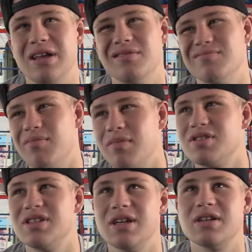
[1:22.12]
really
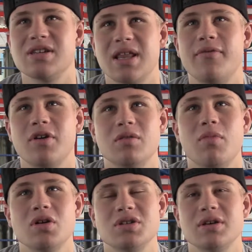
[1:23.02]
seen in South
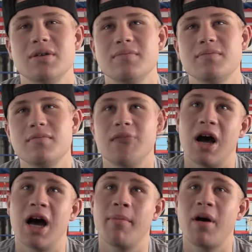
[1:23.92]
African boxing.
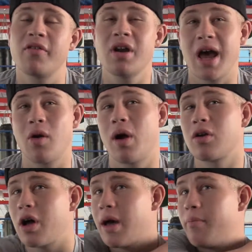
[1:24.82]
I've already had
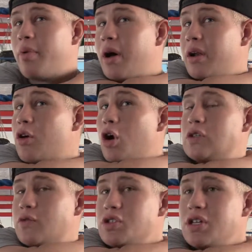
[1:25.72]
one camp under Coach